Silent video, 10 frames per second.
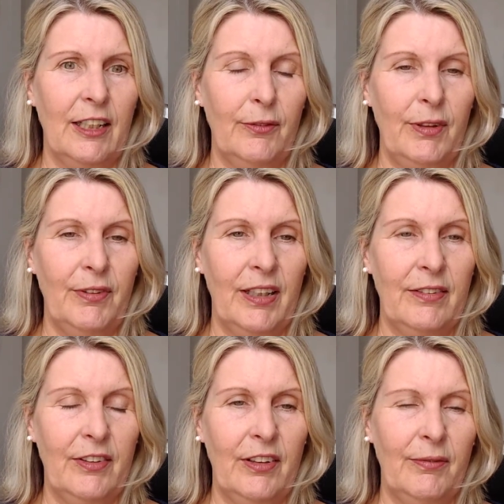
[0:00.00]
We've had
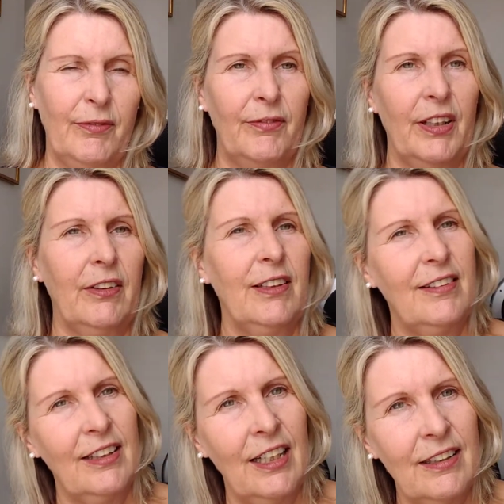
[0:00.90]
some very
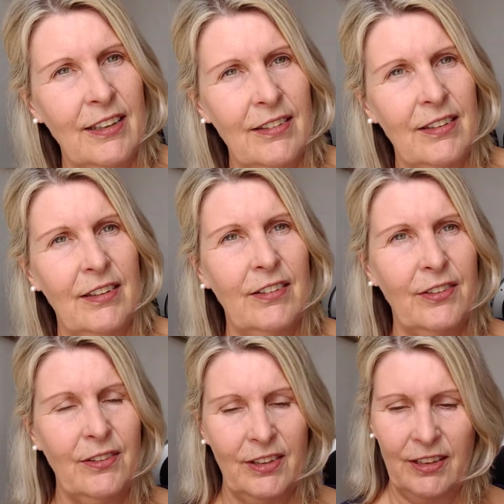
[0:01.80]
sad incidents
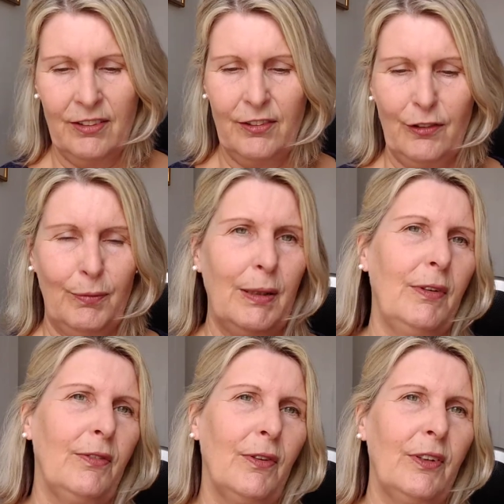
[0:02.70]
through the years of
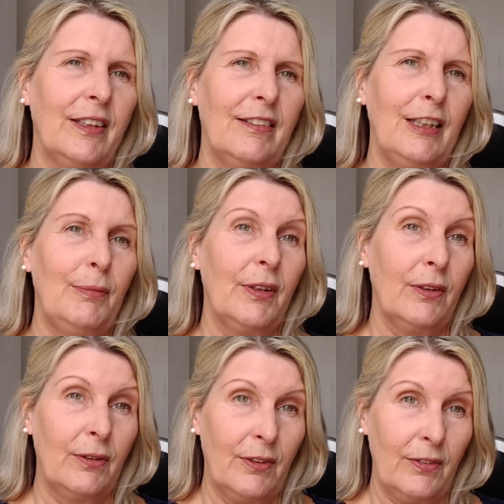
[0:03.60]
babies falling asleep in the
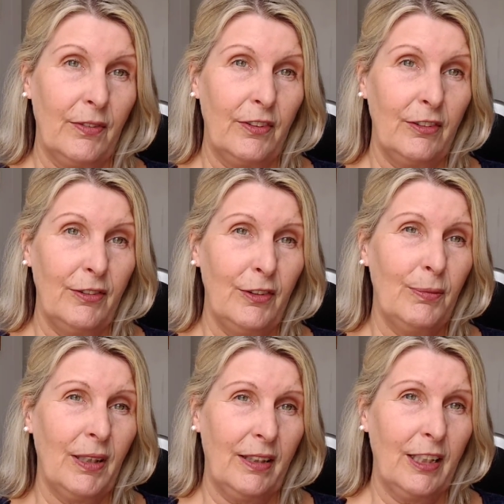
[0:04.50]
corners of sofas, but
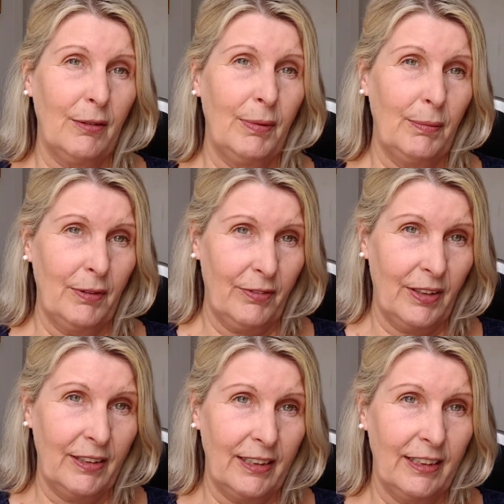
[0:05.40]
I think people are
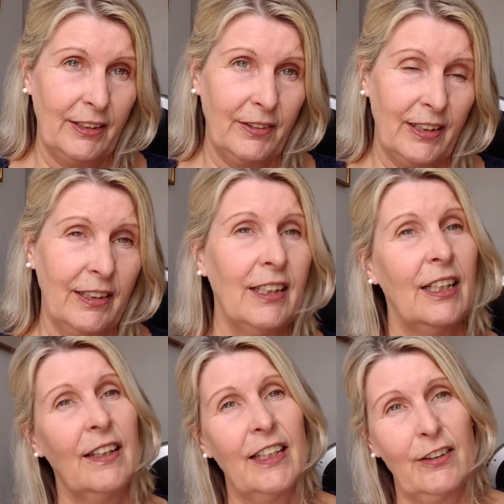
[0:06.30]
fairly clear on that.
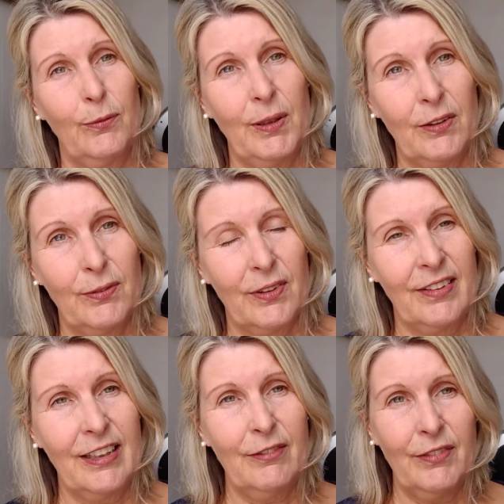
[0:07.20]
That speaks for
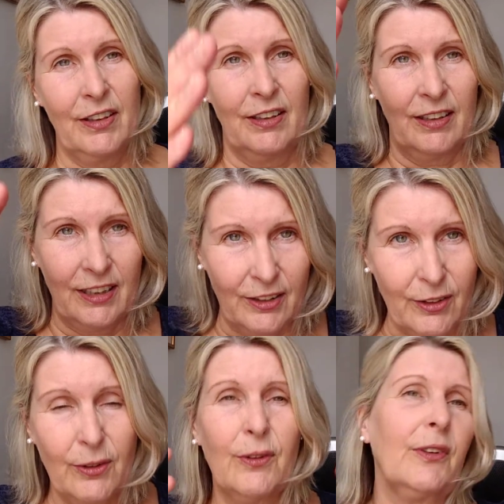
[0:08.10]
itself. In a
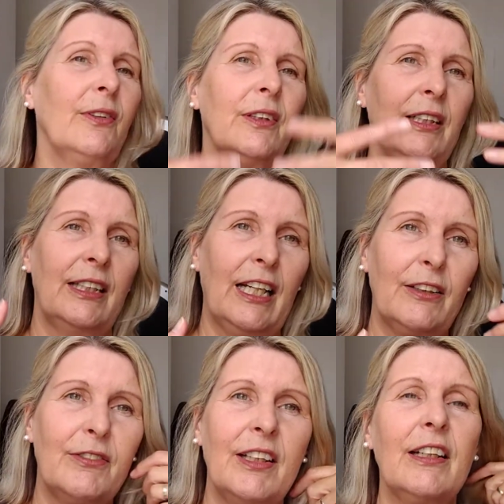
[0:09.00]
corner, lack
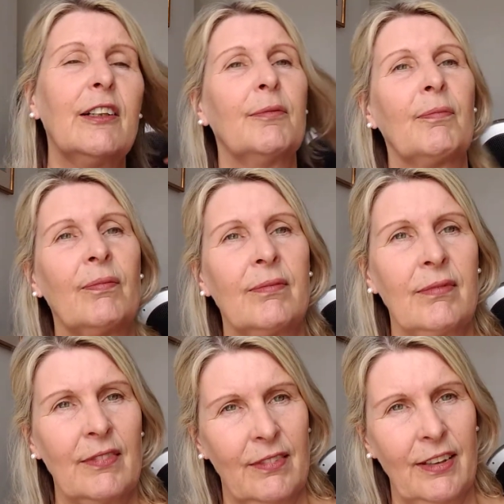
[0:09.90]
of air,
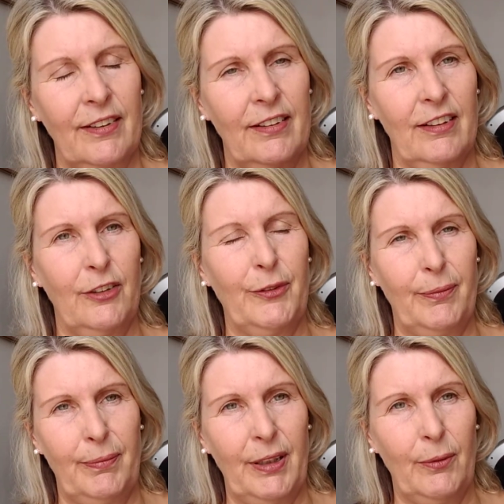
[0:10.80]
so
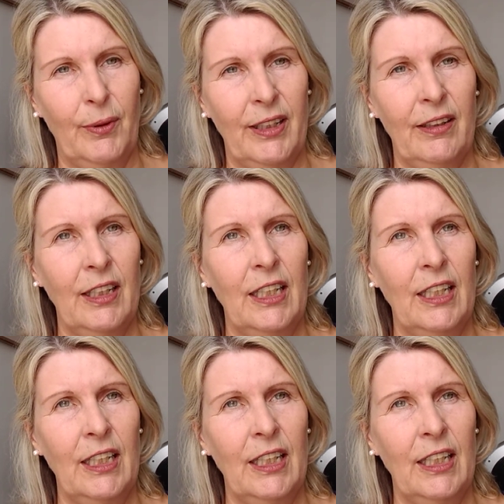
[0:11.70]
be aware.